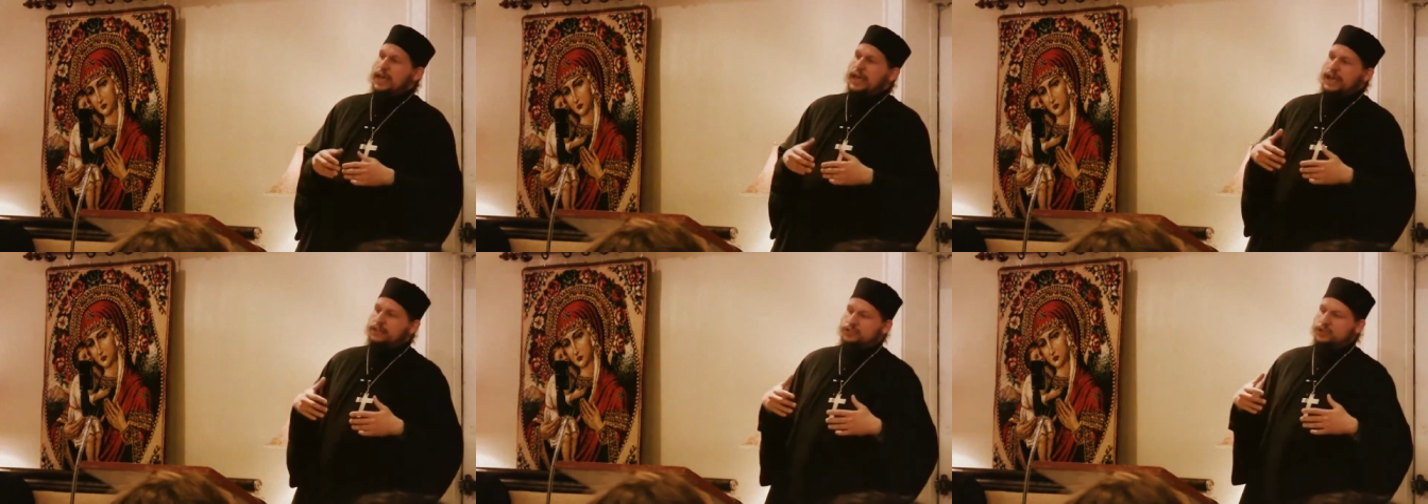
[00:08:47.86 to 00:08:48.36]

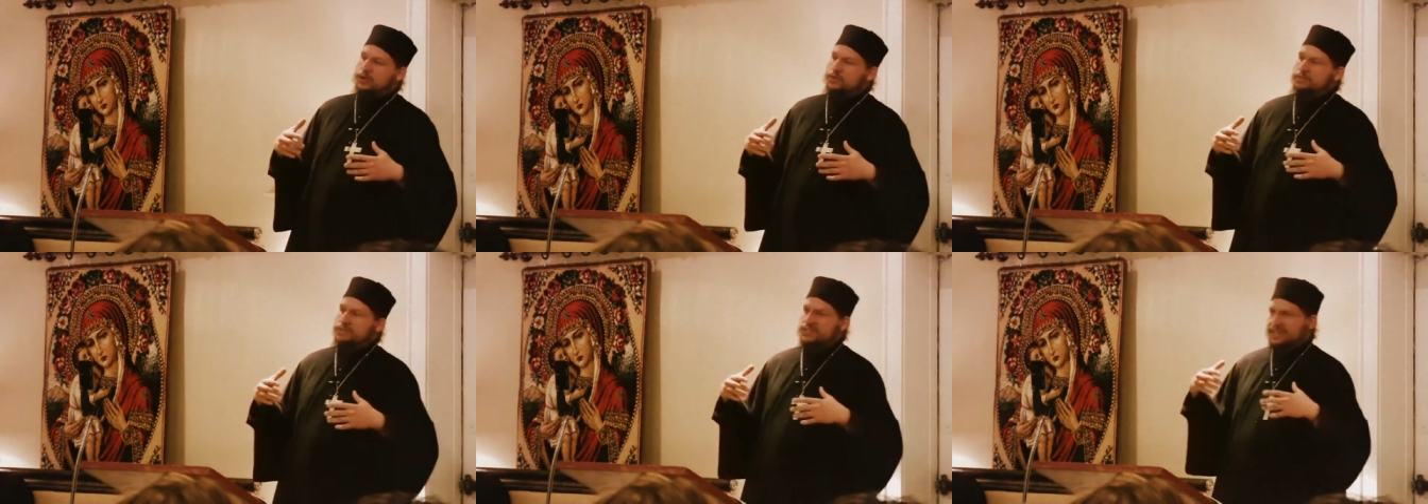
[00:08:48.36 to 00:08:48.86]
And
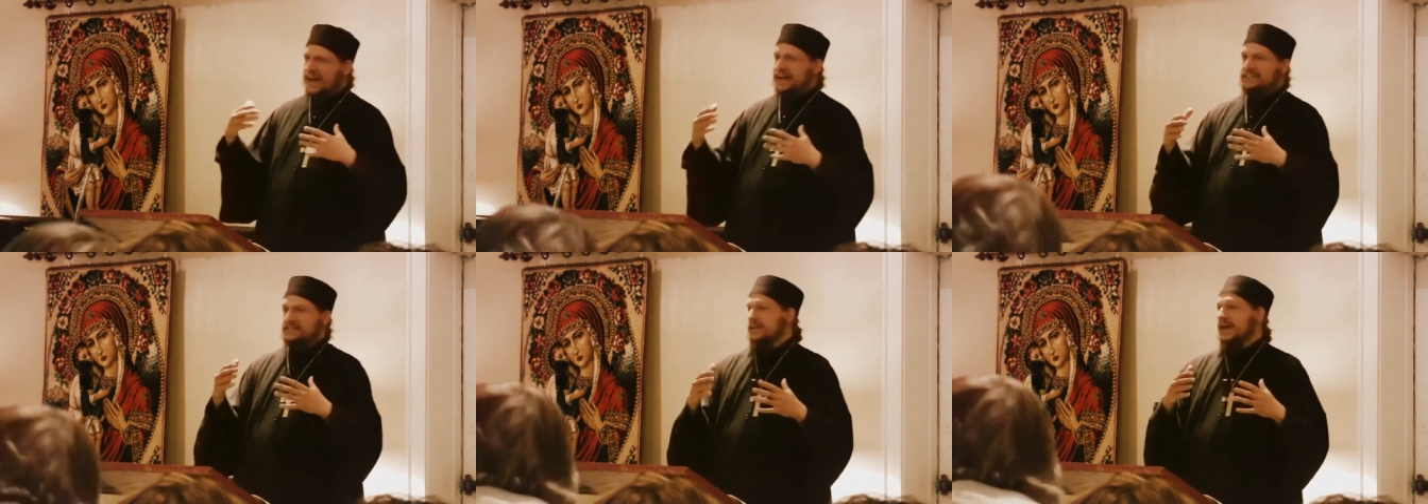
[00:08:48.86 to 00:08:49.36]
so,
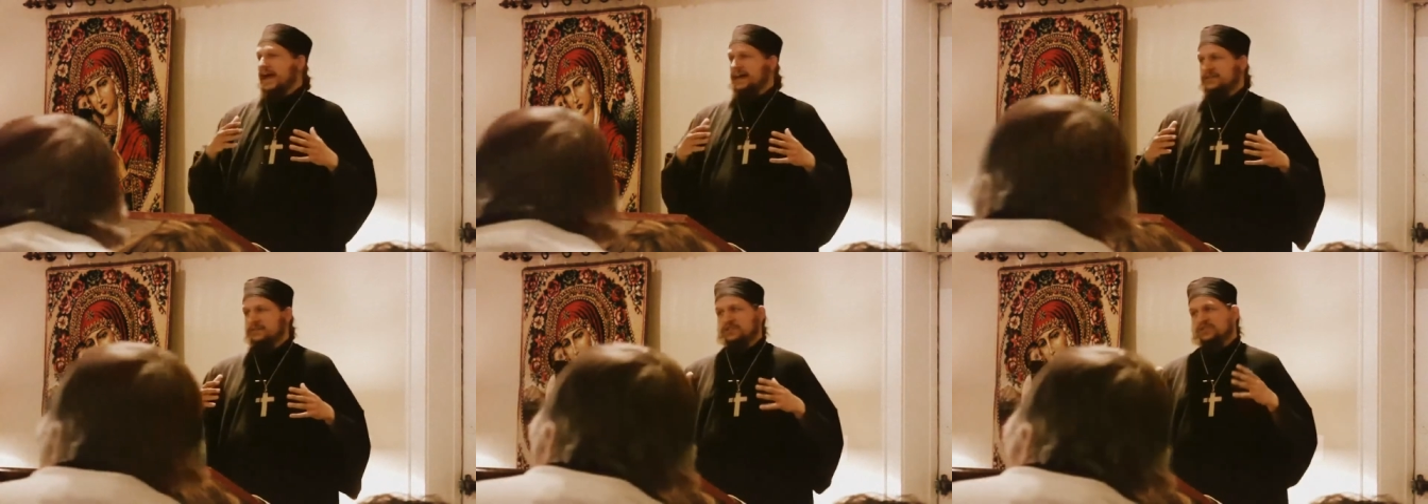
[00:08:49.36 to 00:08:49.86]
besides
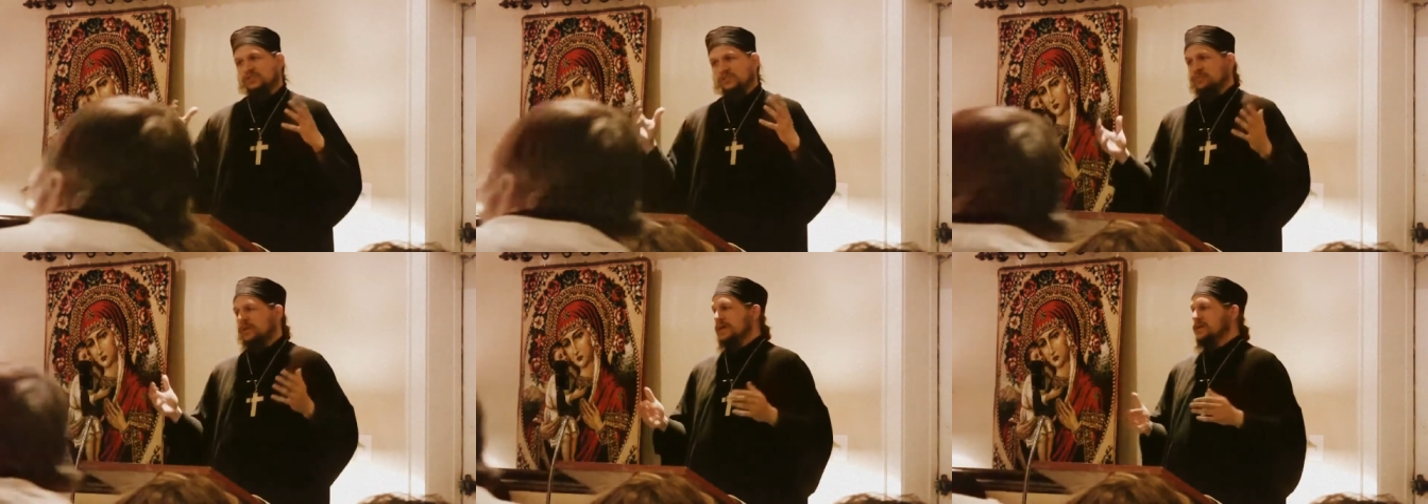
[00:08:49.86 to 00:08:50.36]
that, which is a
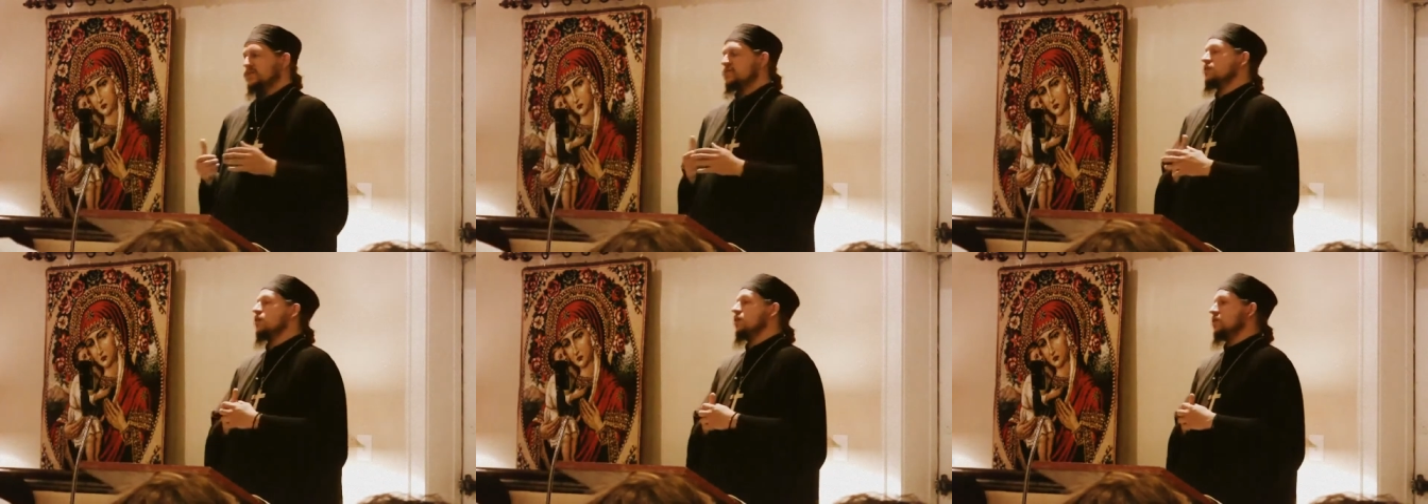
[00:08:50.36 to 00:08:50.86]

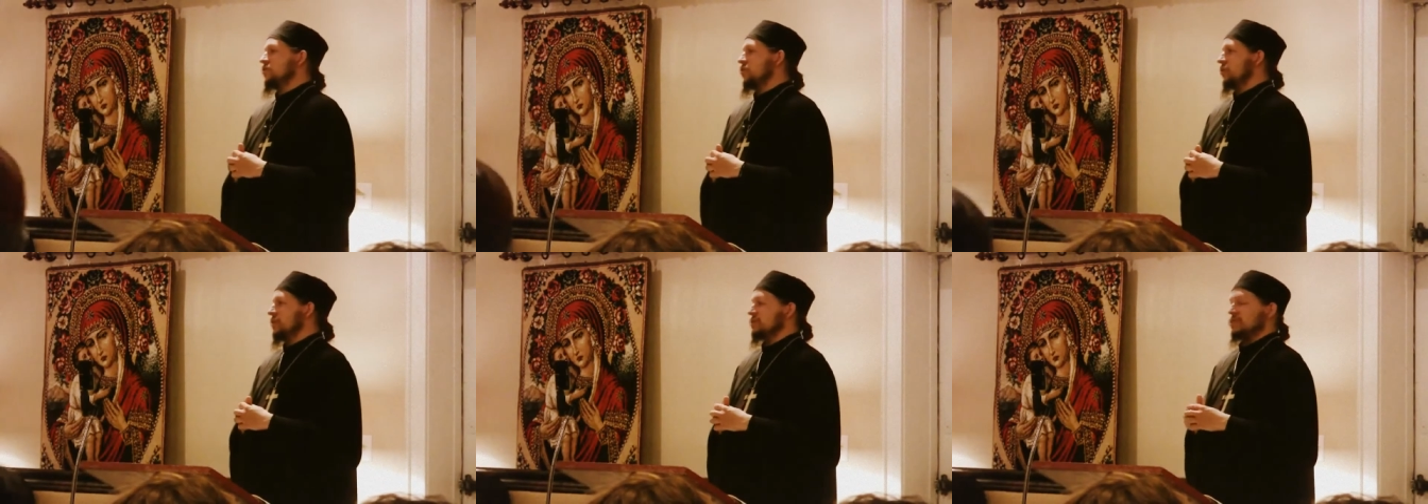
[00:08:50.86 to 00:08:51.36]
tremendous uh,
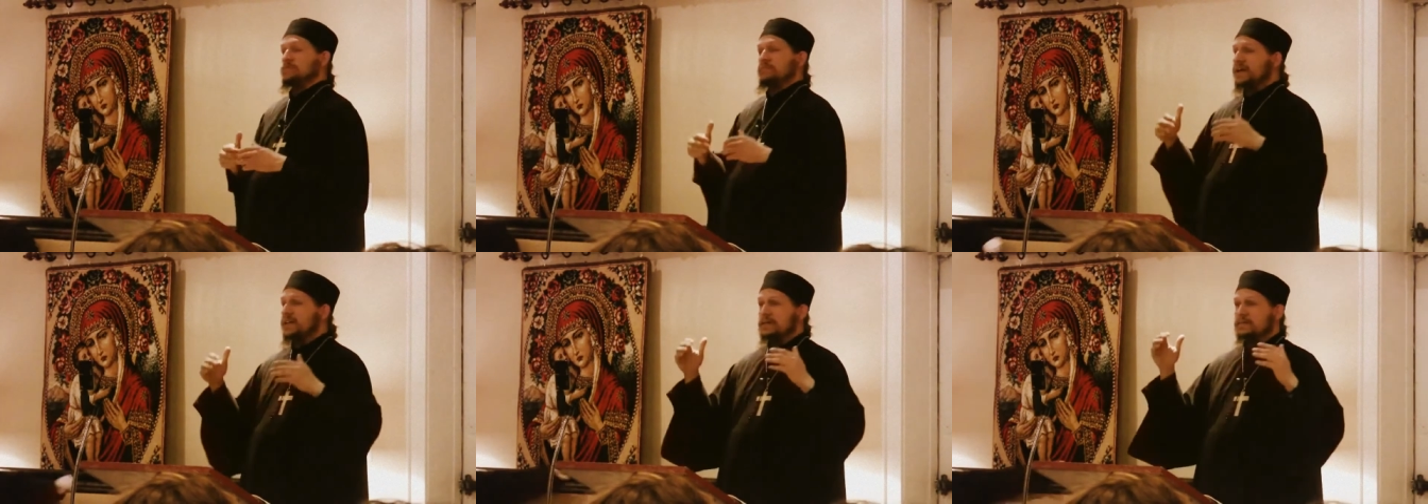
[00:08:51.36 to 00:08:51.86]
work,
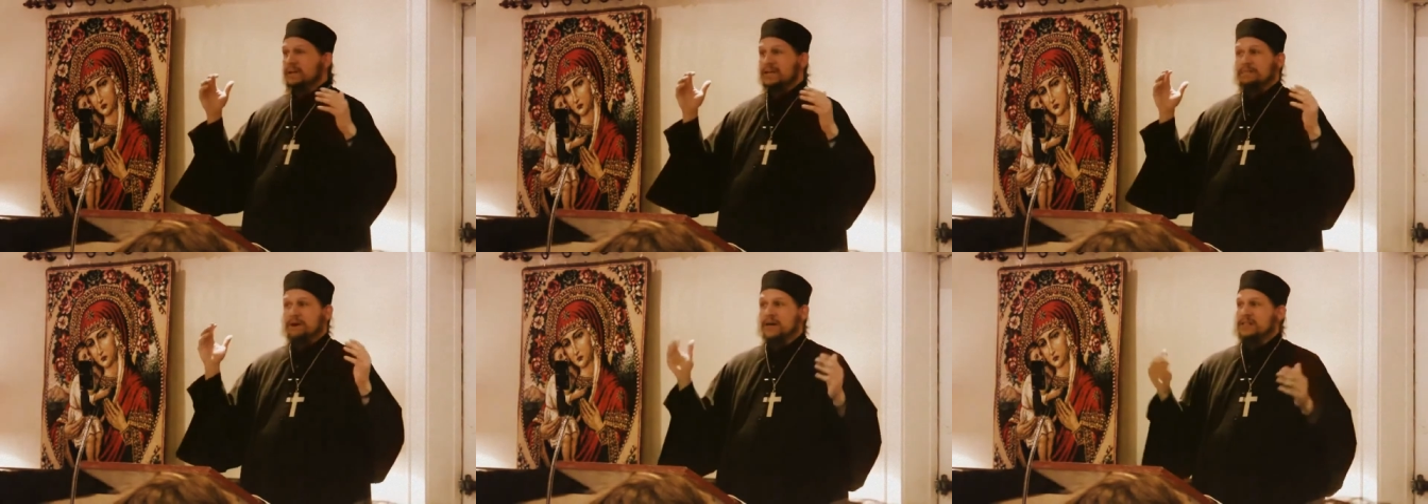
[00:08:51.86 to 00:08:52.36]
many
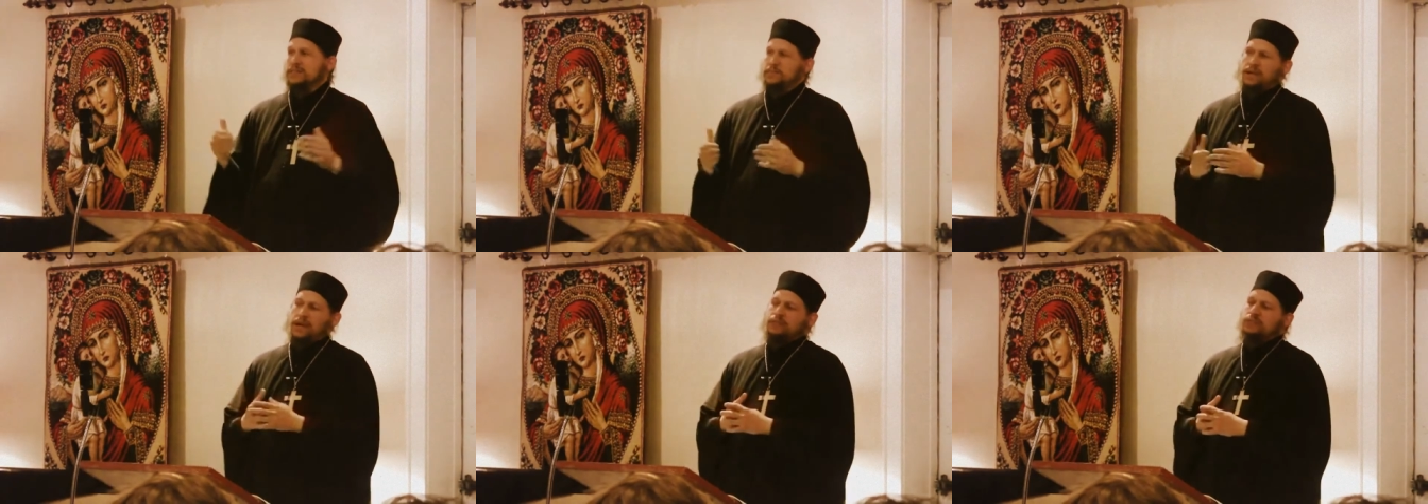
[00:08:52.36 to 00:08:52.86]
many monks and
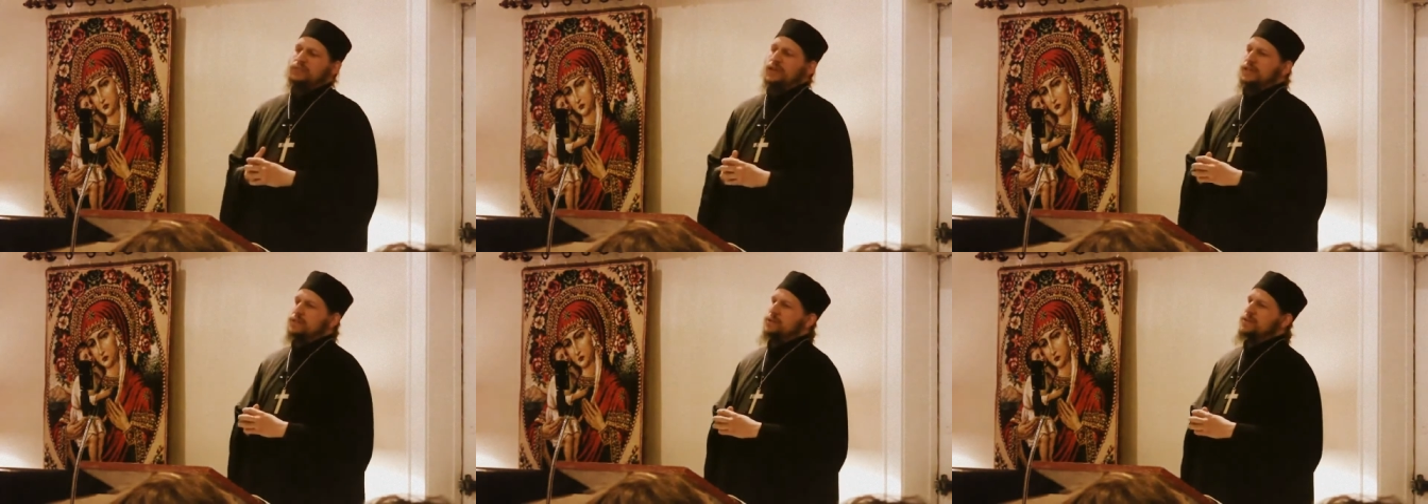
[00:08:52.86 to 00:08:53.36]
monathos
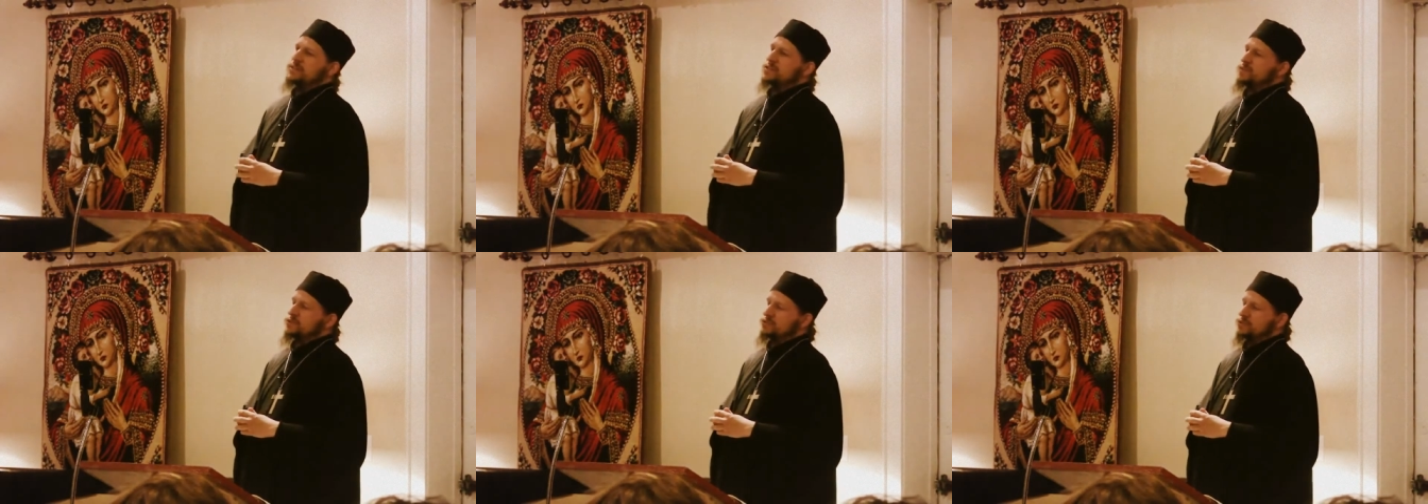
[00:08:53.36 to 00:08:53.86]
had him as a
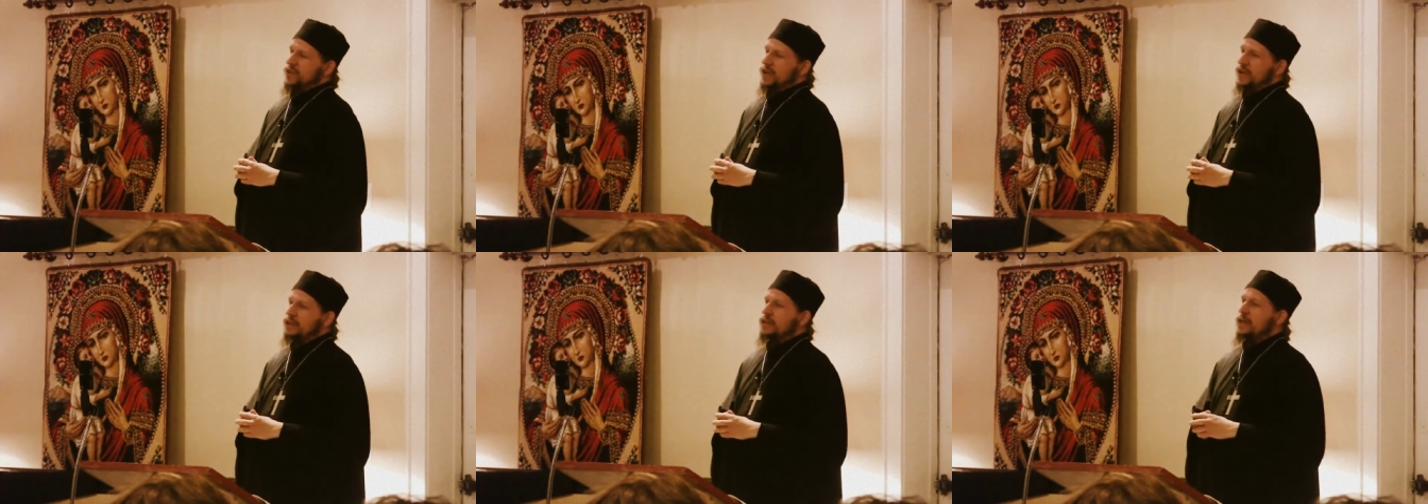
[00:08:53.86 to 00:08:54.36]
spiritual
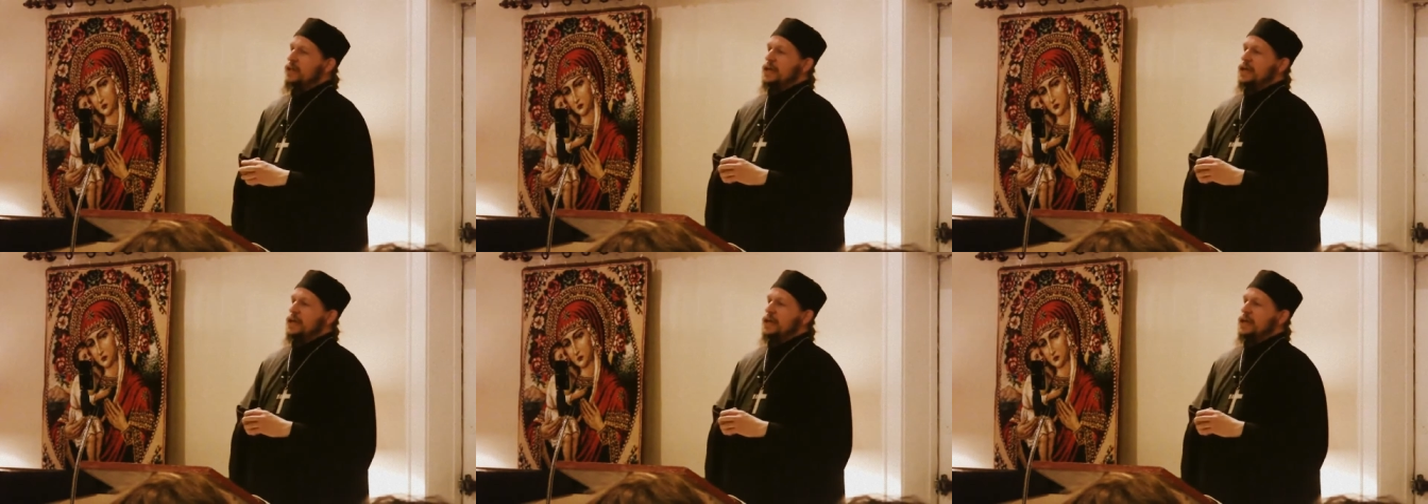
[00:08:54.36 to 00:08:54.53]
guide,